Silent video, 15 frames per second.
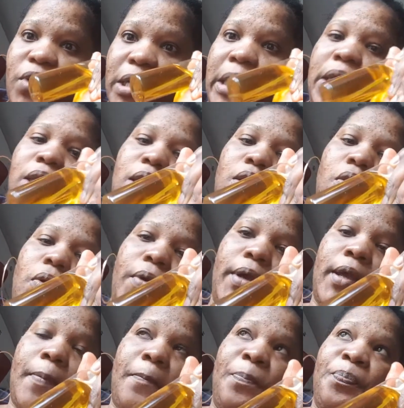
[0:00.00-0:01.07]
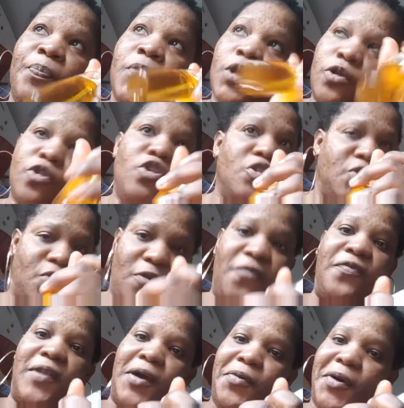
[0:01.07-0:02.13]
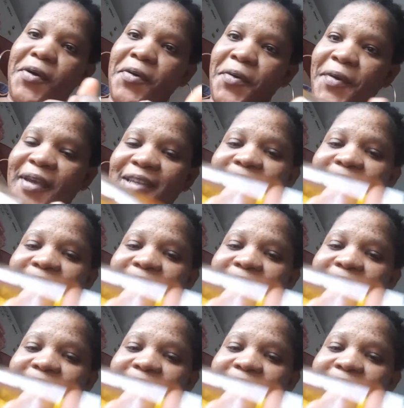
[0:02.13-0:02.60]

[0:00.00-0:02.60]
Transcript: organic oil. Not sunflower oil,